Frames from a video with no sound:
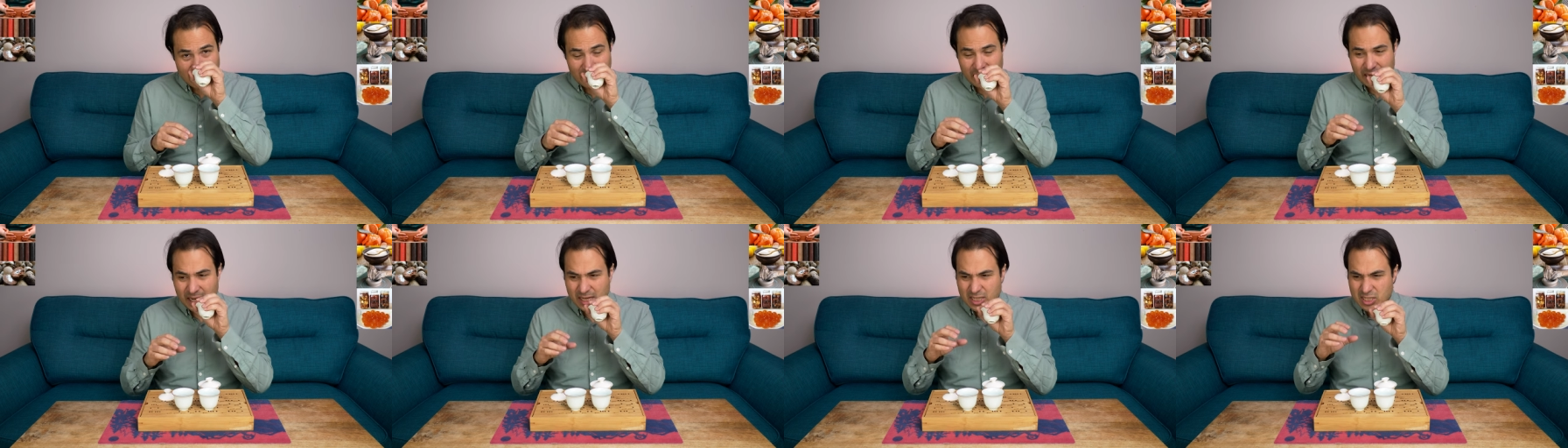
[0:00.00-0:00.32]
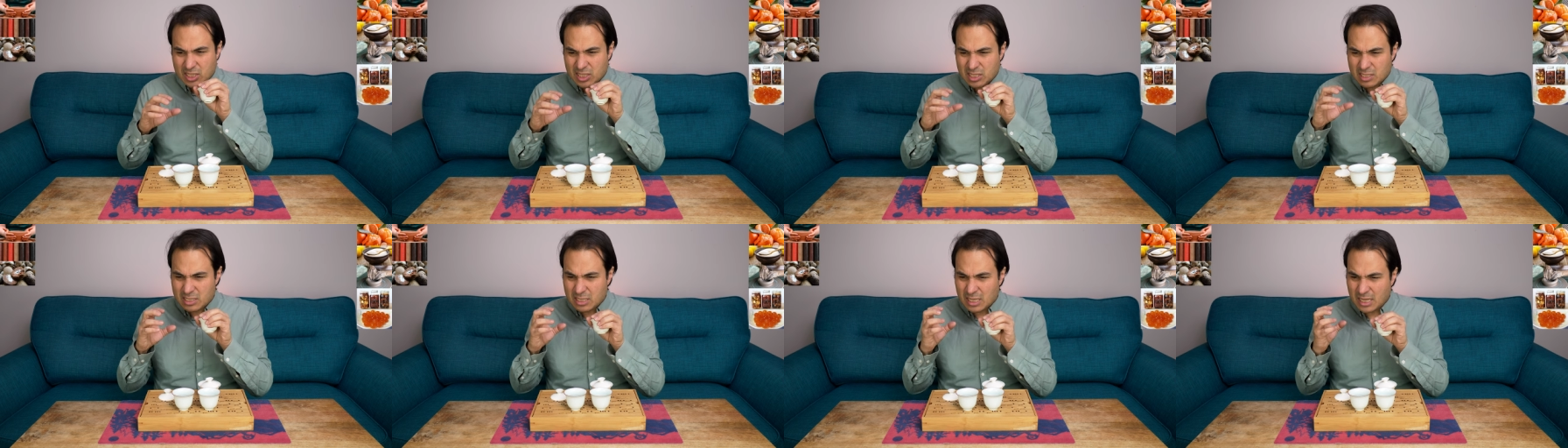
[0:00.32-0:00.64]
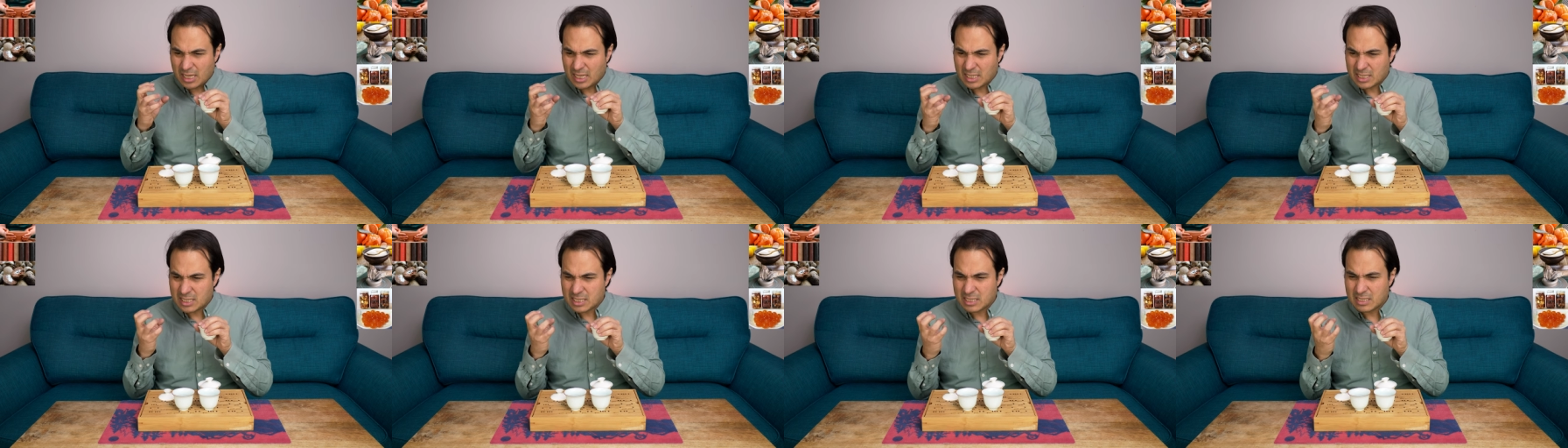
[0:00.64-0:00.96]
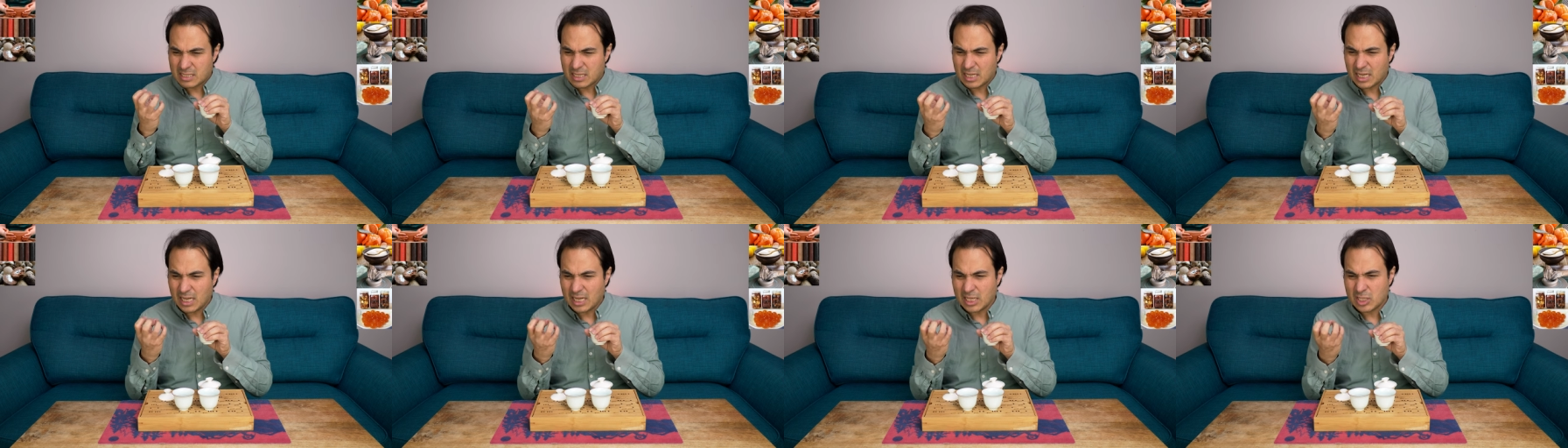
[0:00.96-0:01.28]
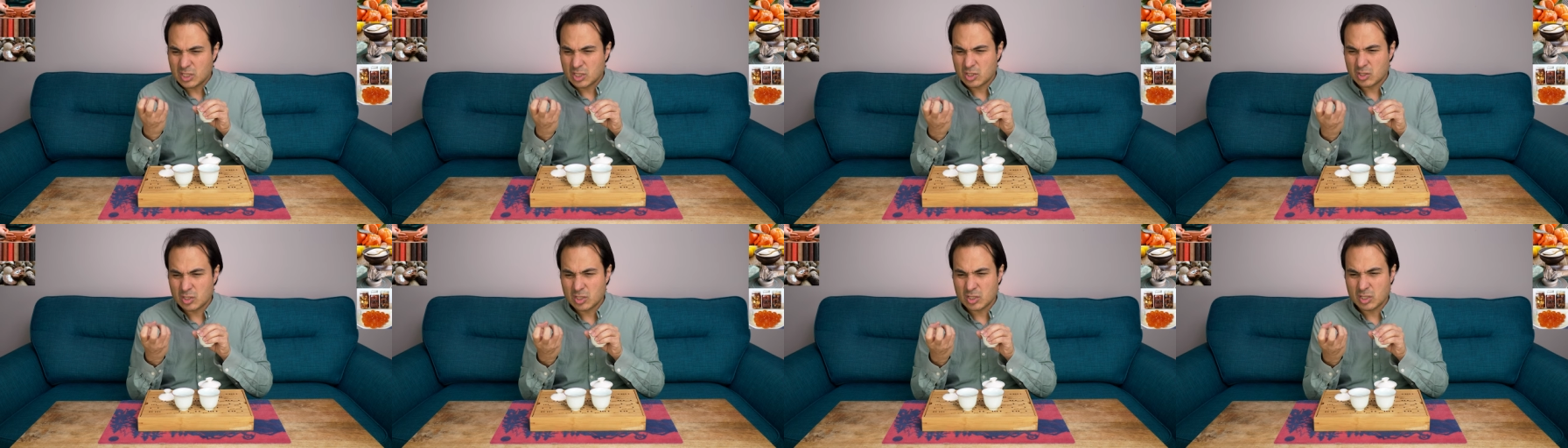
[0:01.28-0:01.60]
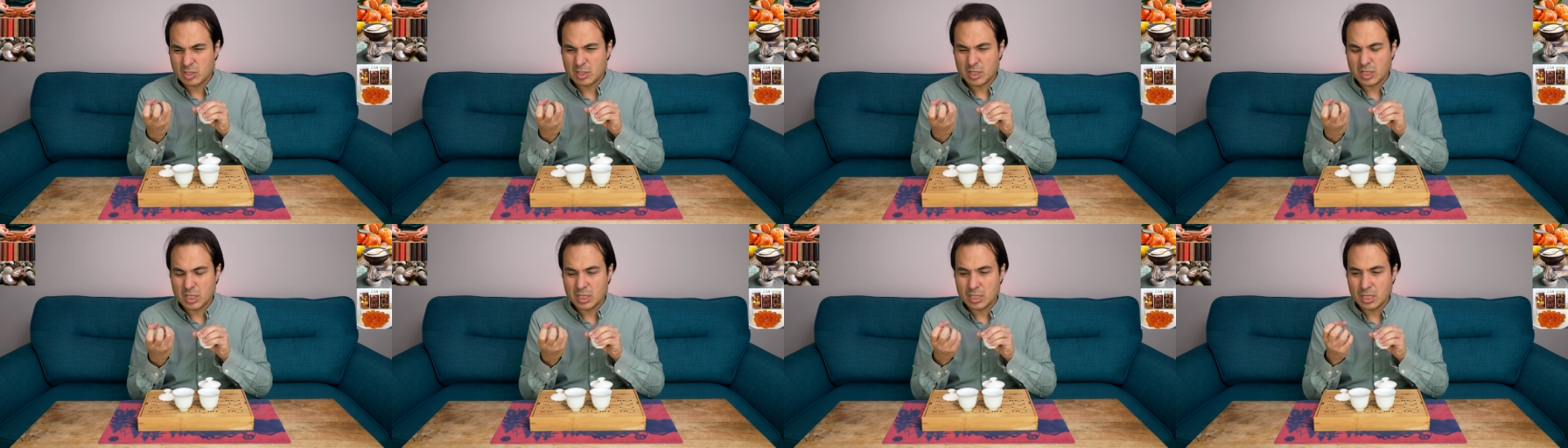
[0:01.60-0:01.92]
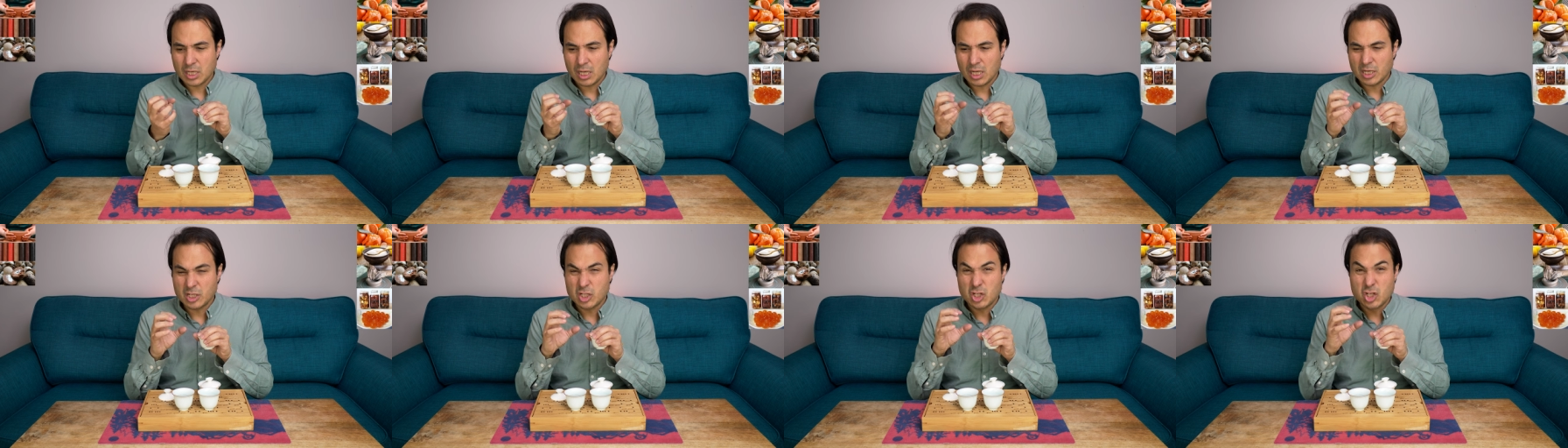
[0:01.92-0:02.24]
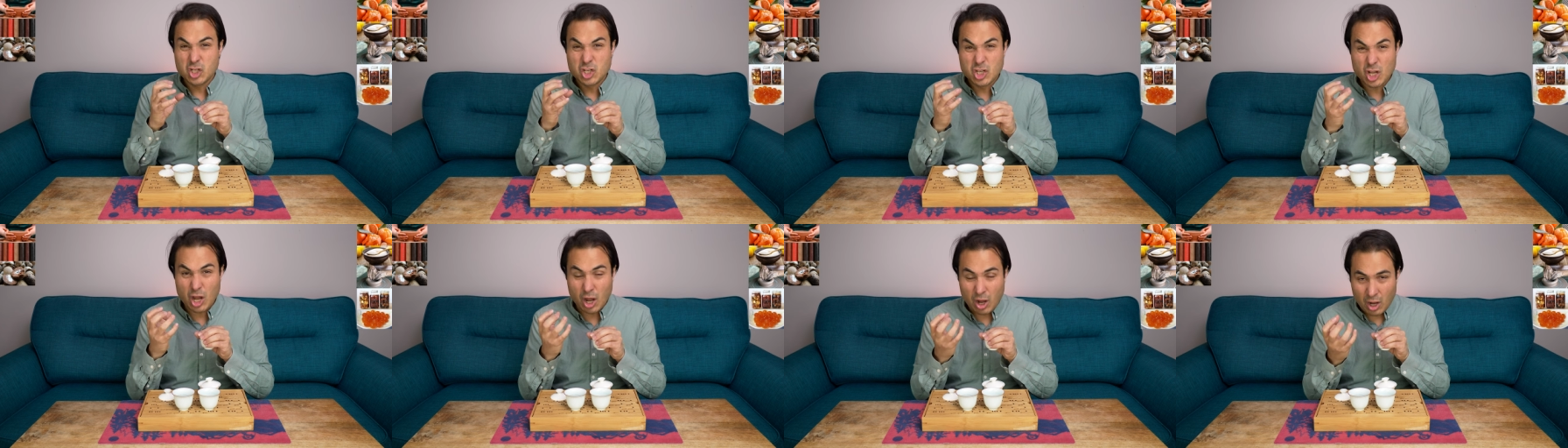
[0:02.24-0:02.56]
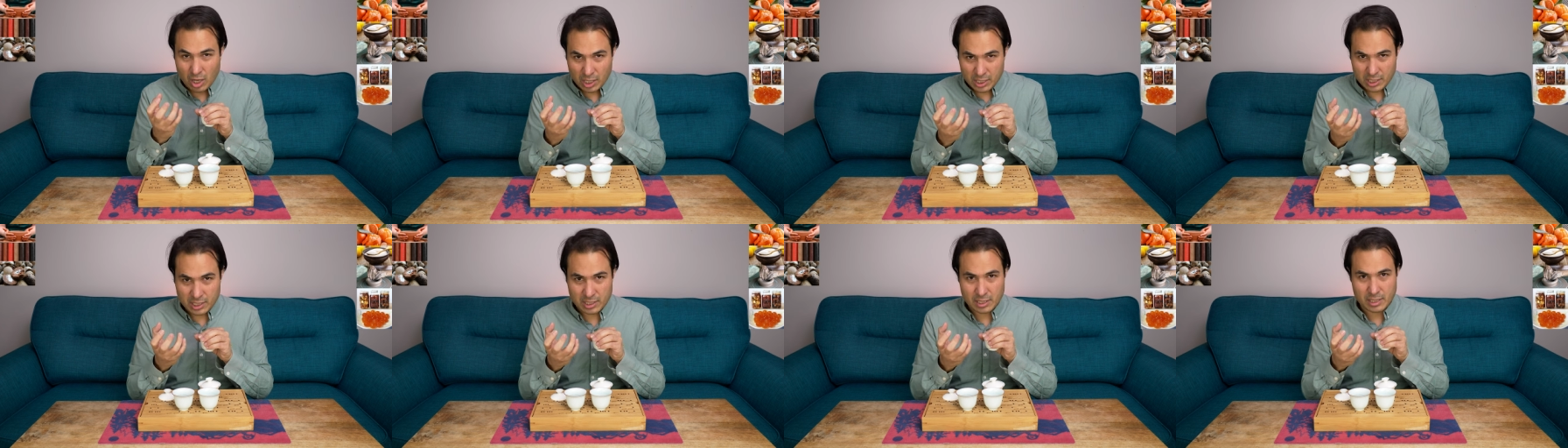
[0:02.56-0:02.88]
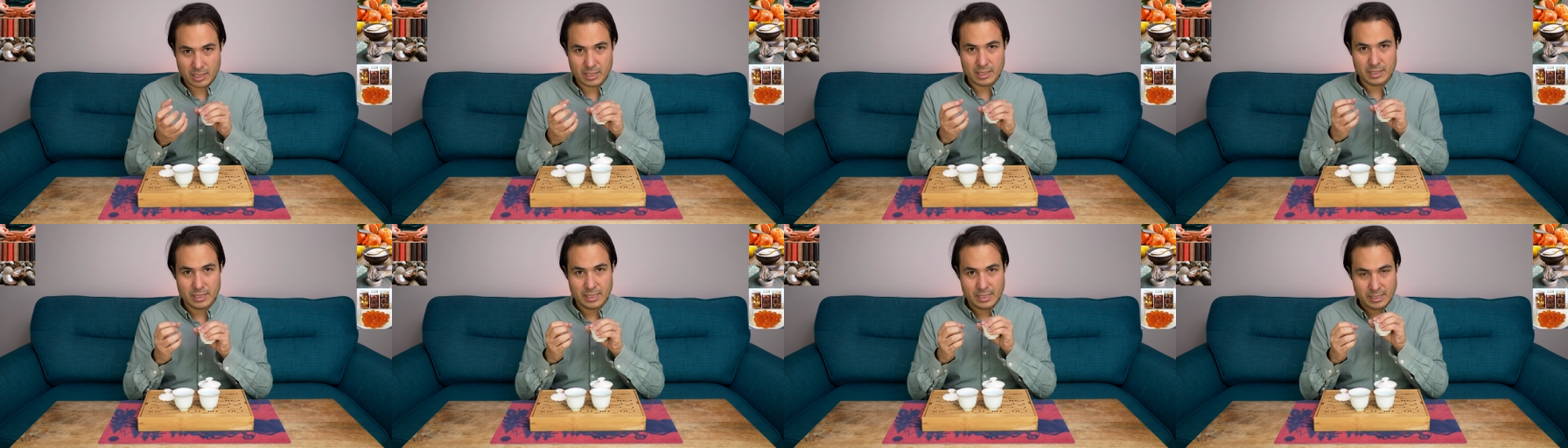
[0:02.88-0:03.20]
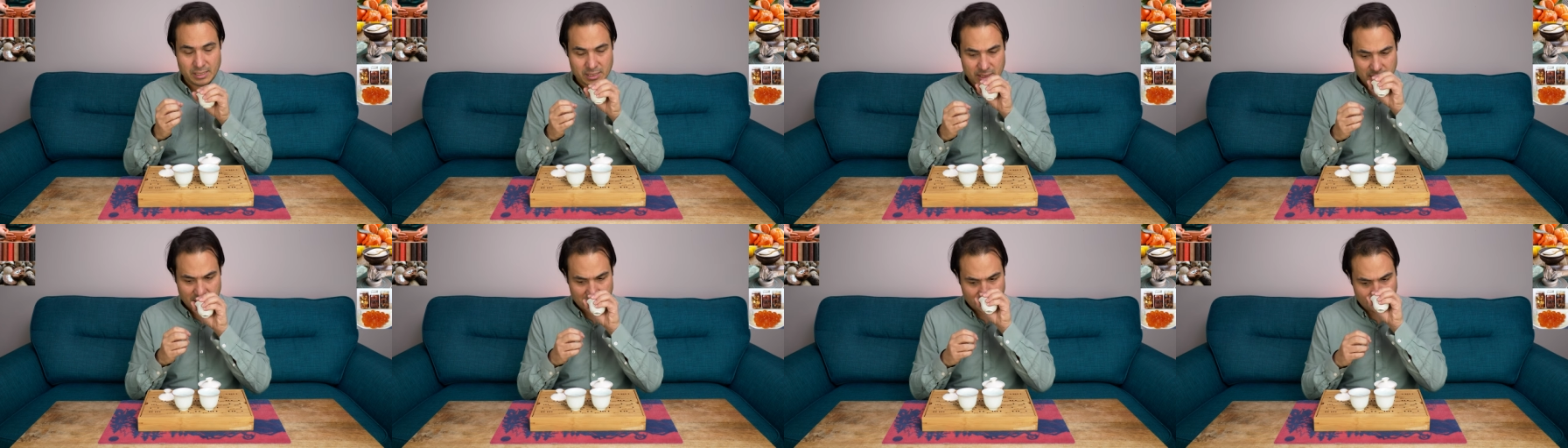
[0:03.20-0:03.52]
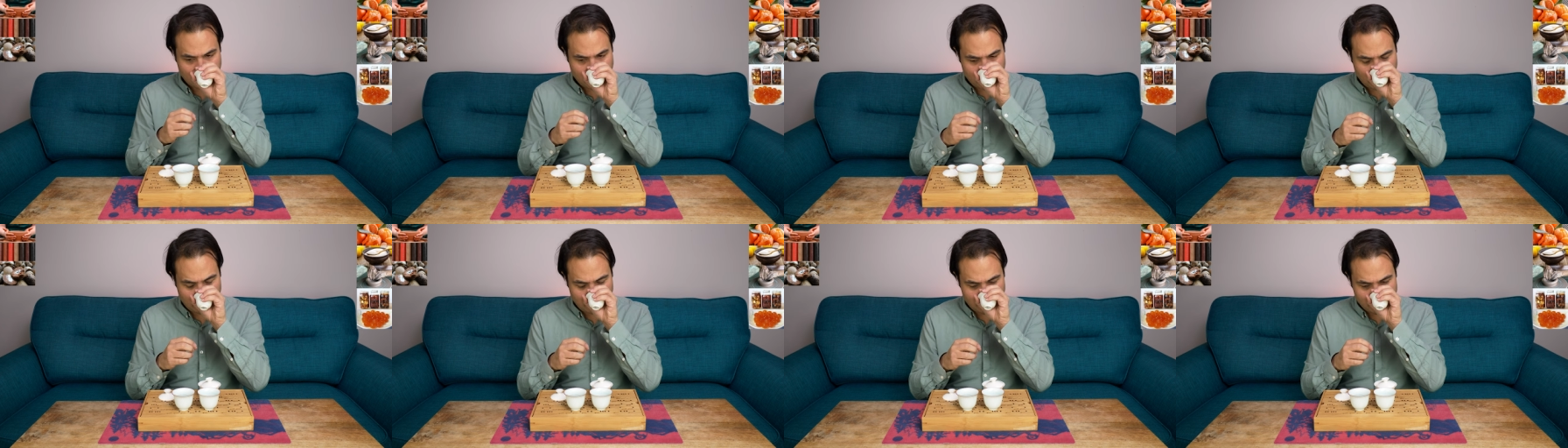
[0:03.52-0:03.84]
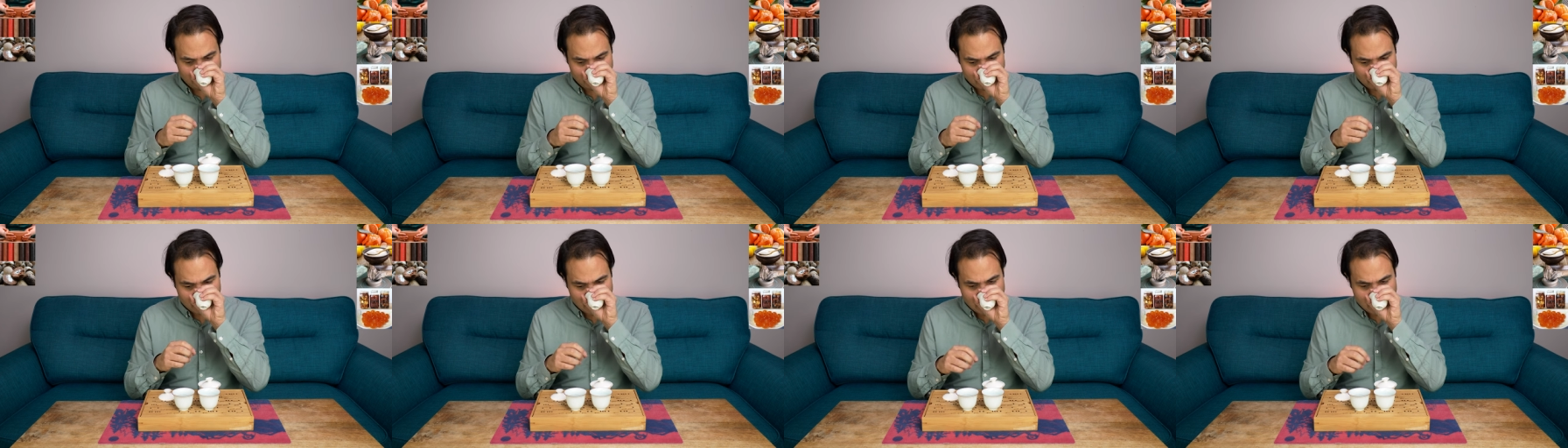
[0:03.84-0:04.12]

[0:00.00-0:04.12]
It's it's it's a darker in smell.